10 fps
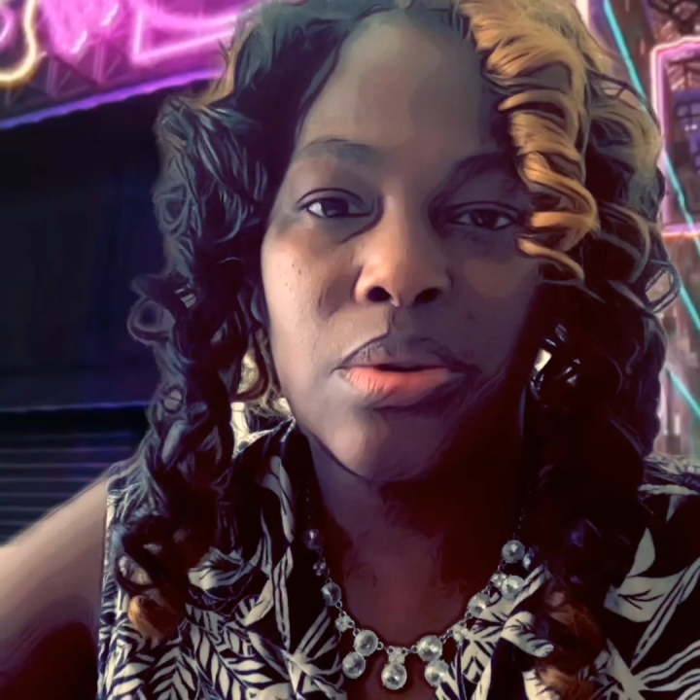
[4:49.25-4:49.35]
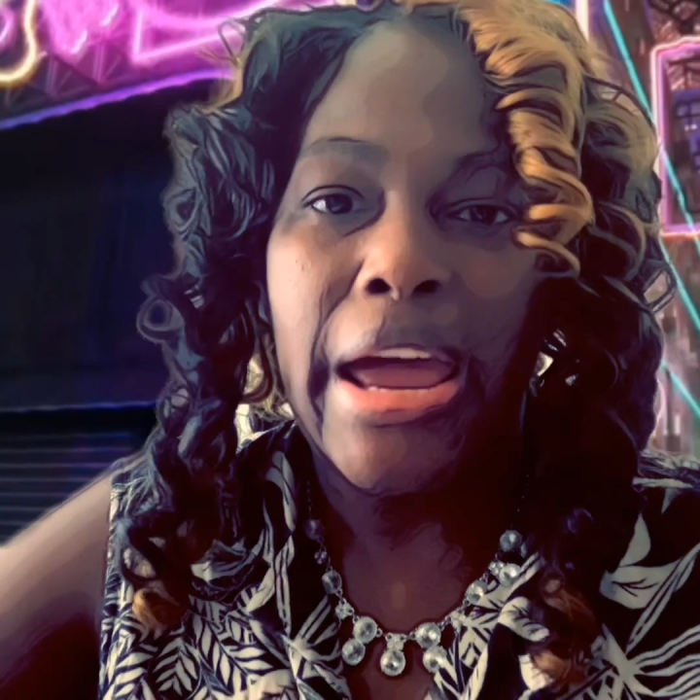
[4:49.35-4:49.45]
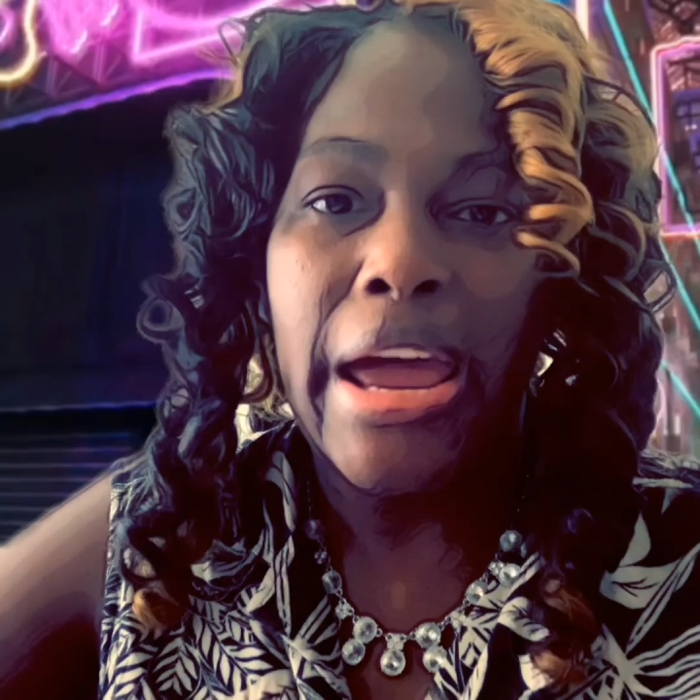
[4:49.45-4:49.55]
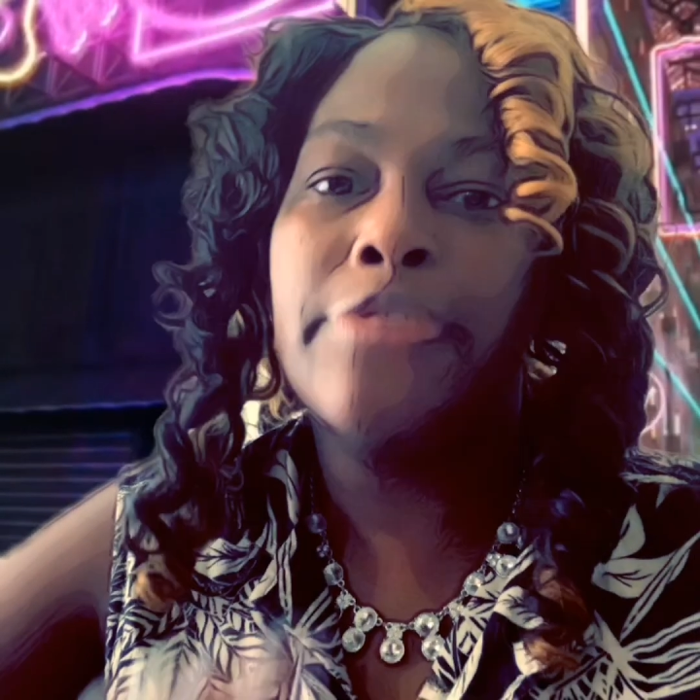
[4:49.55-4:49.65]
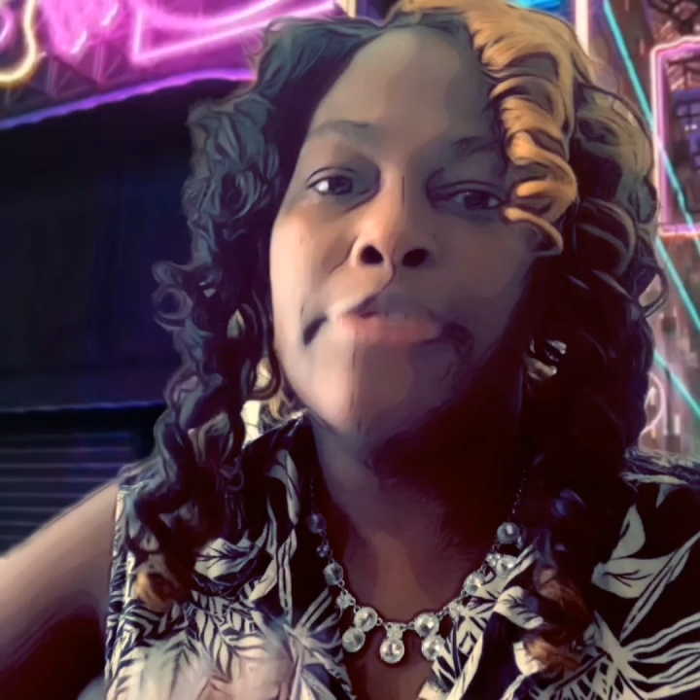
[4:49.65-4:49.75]

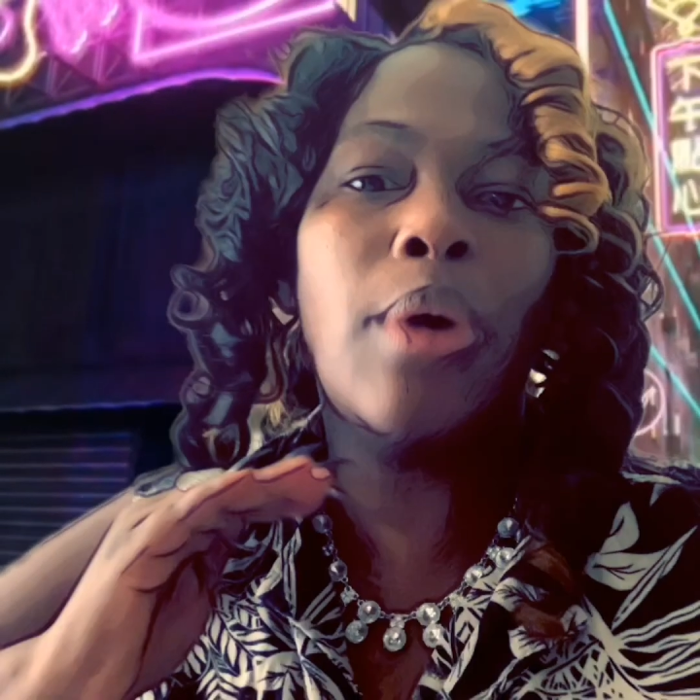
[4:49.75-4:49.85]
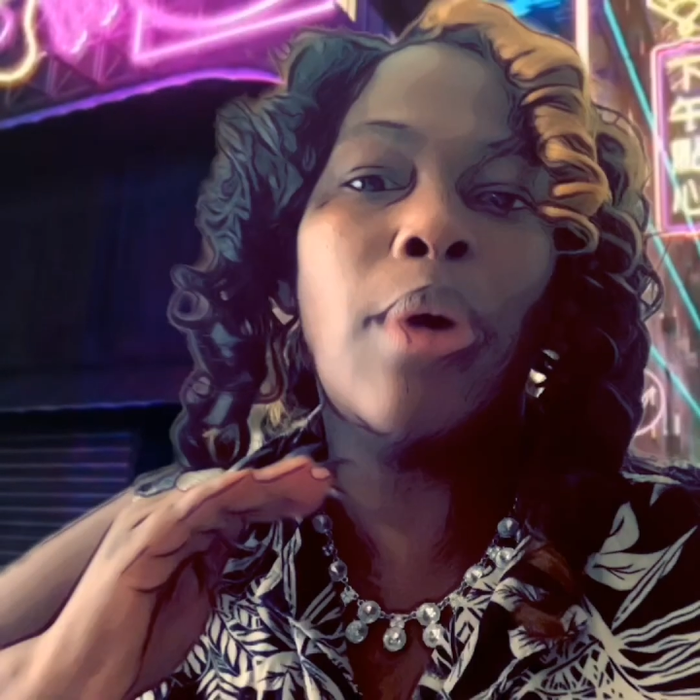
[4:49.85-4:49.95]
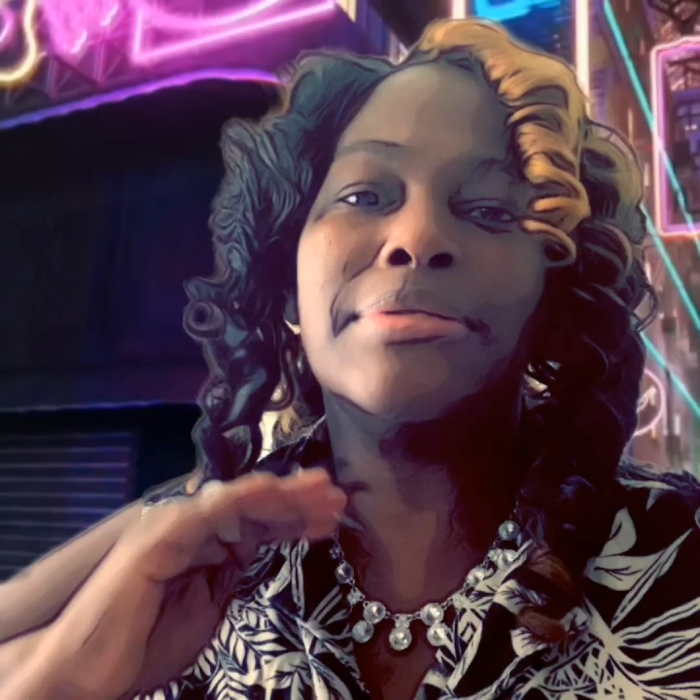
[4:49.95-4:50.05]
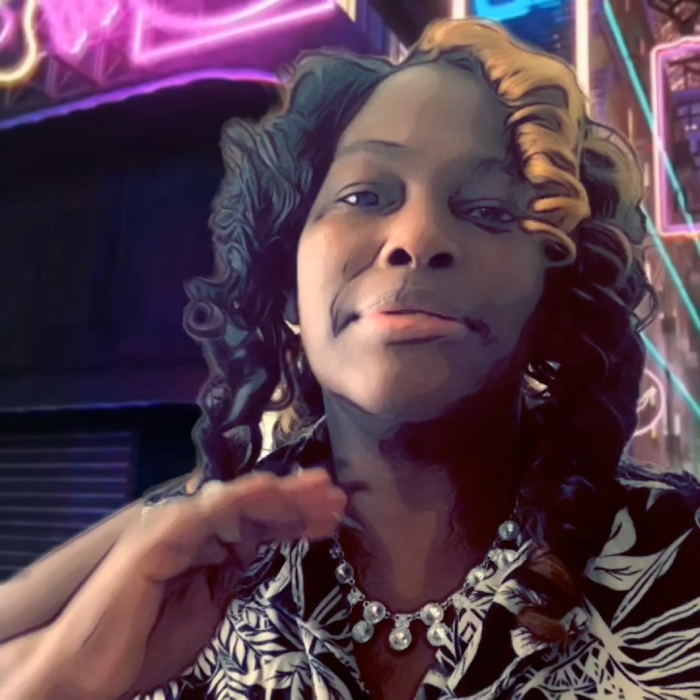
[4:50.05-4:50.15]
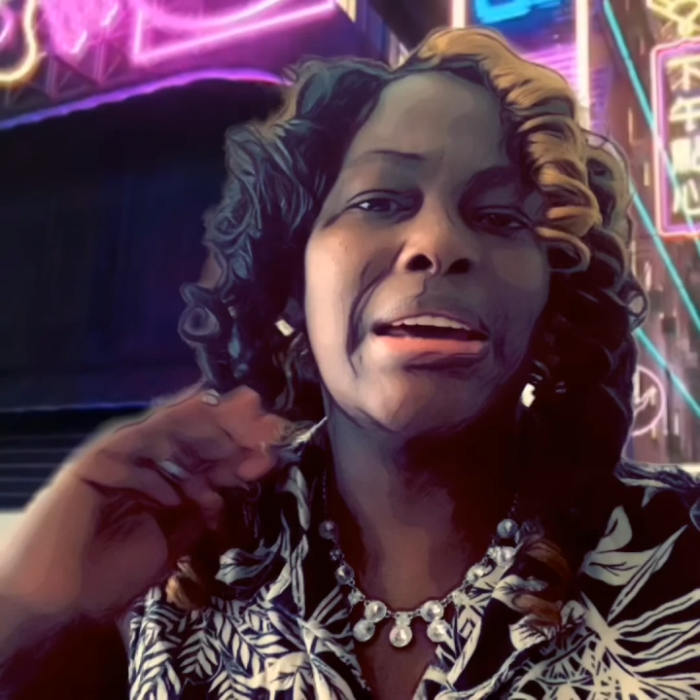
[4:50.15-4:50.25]
If you have to
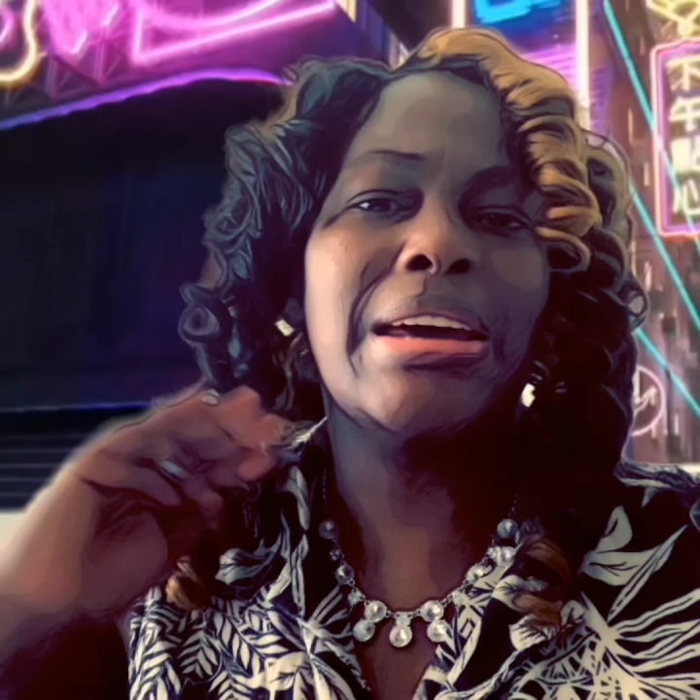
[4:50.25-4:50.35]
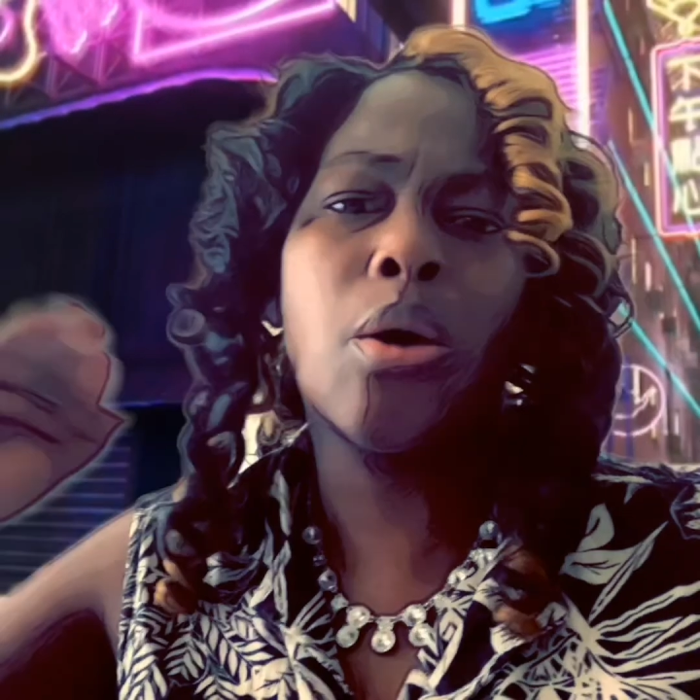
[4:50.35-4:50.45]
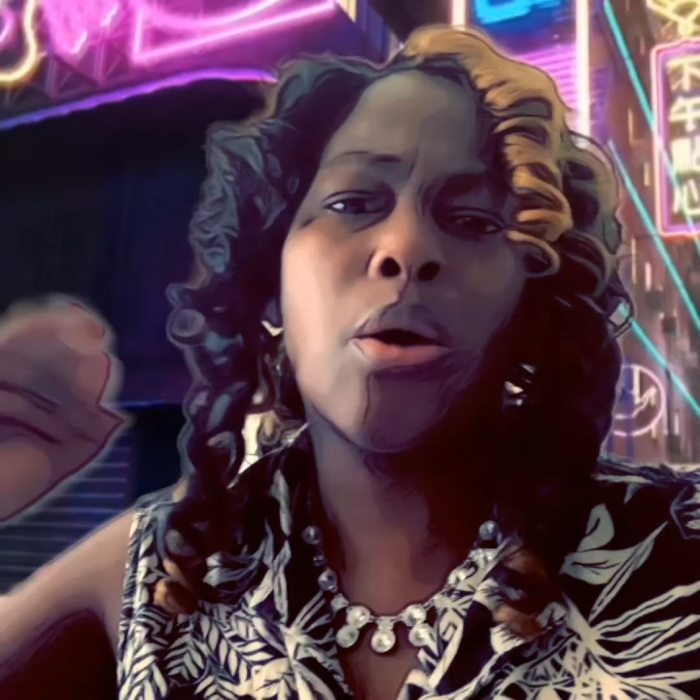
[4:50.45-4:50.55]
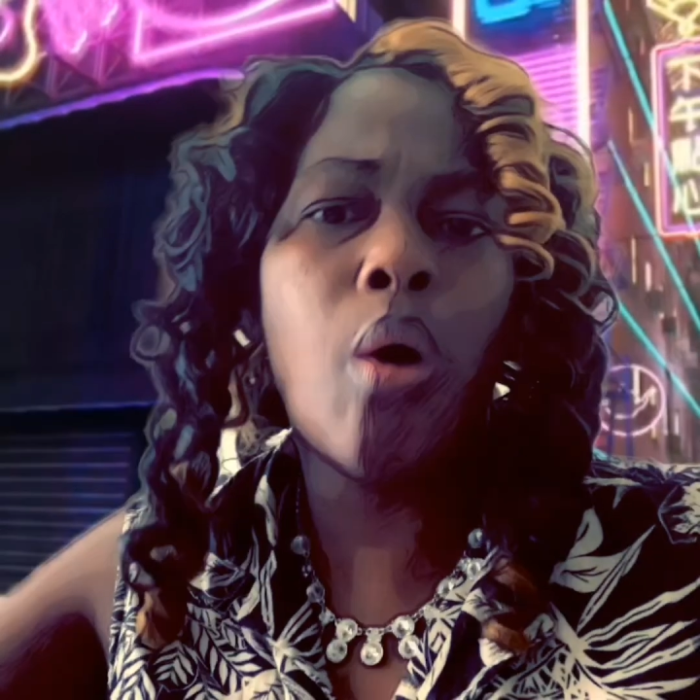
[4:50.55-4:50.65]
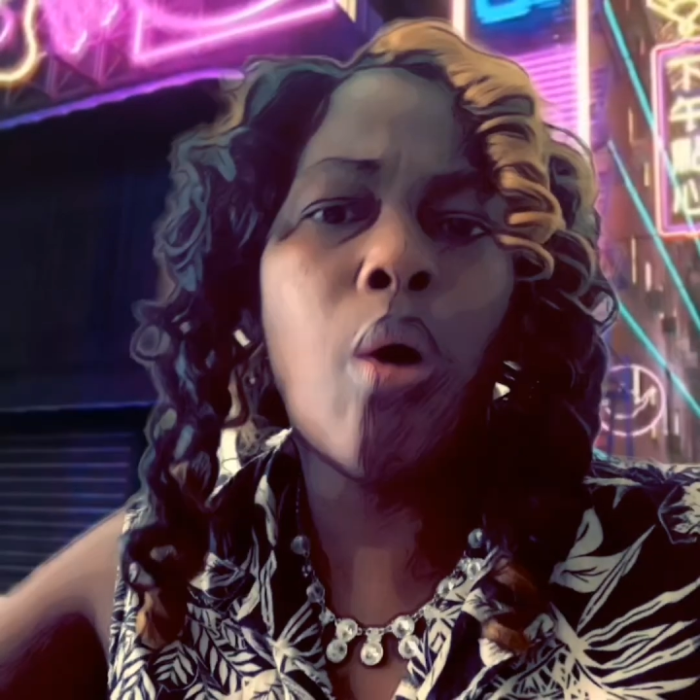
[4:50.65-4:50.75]
take a
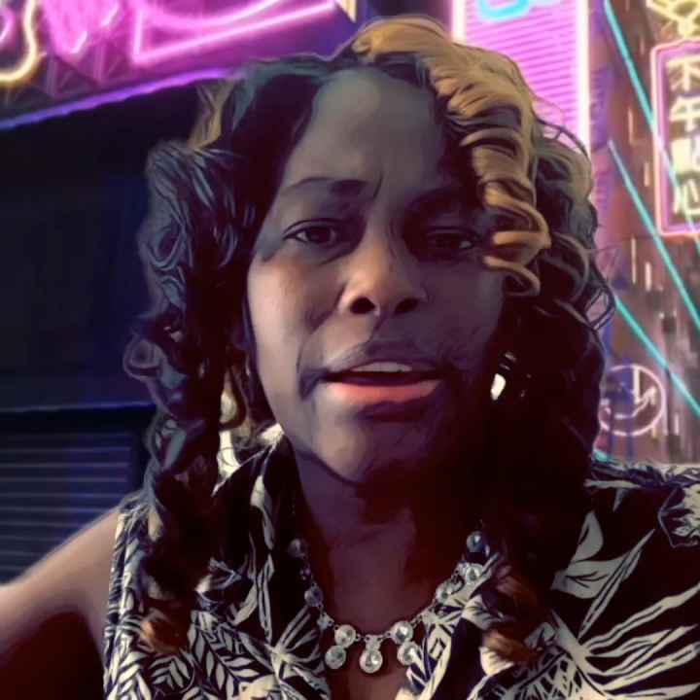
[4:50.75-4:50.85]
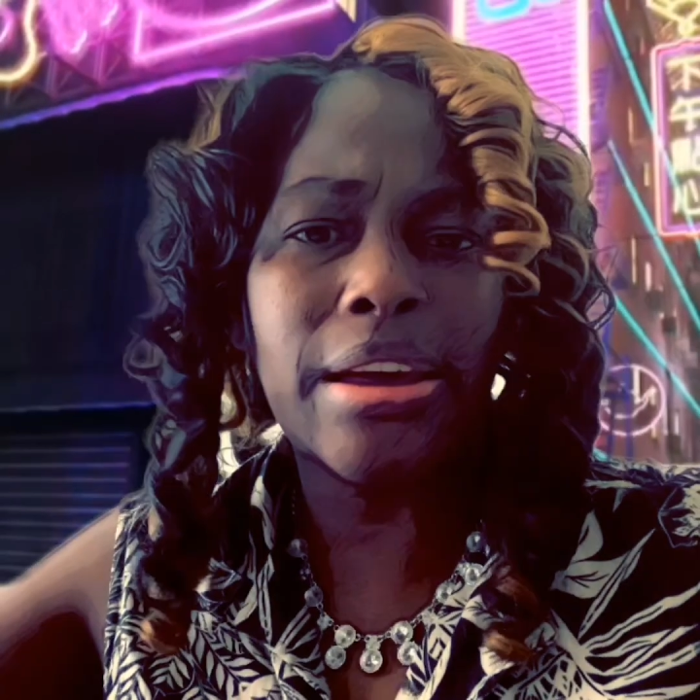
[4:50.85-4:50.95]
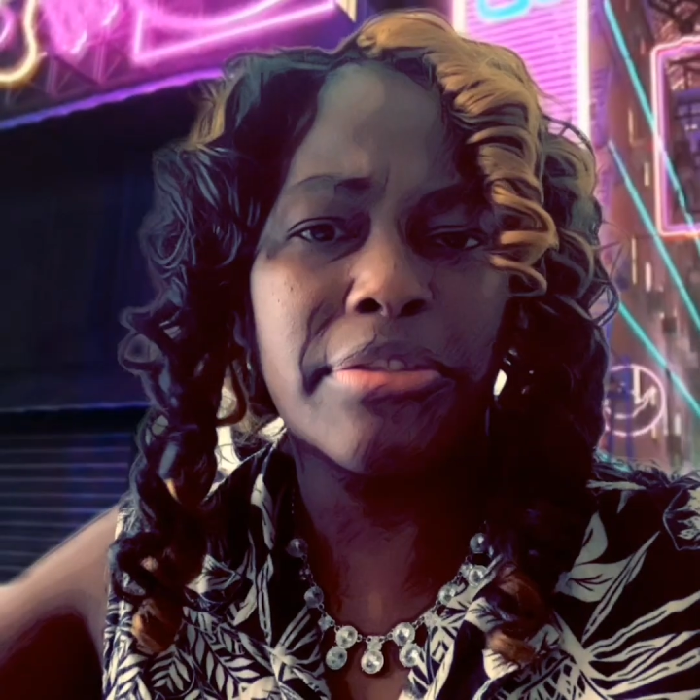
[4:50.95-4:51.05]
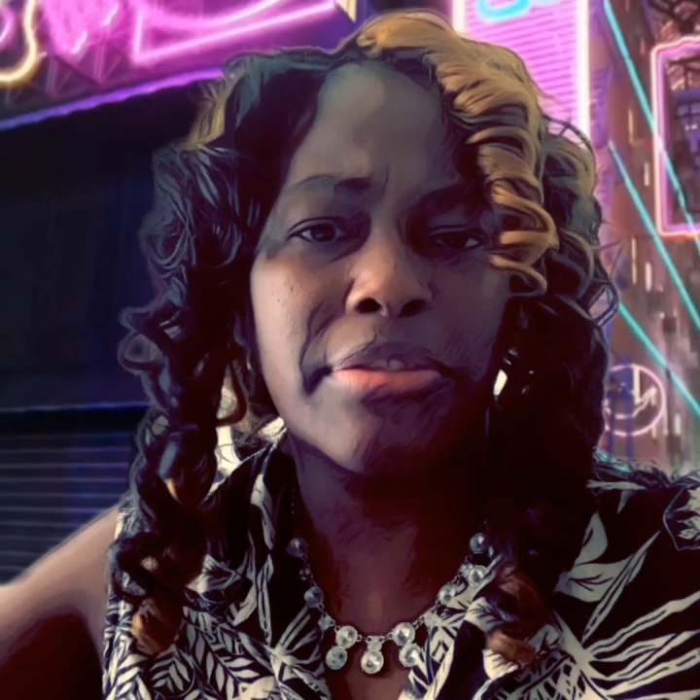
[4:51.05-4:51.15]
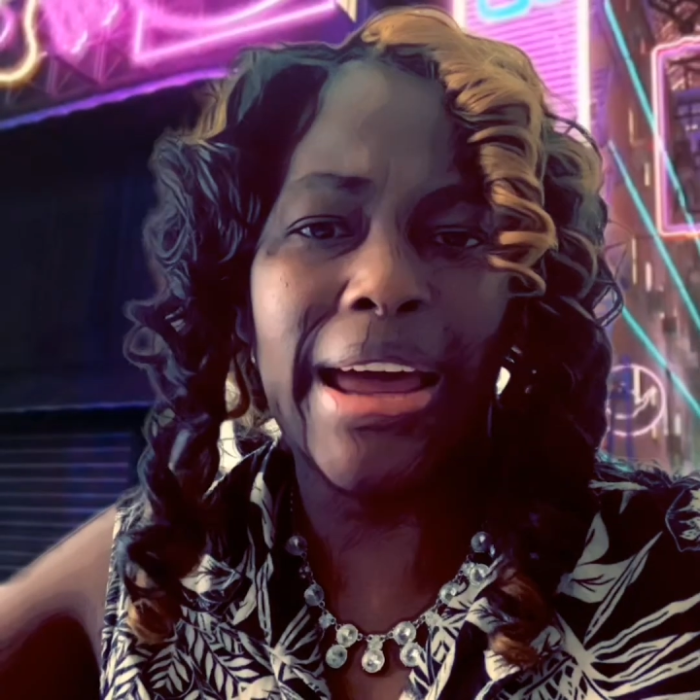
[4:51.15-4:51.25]
walk every day,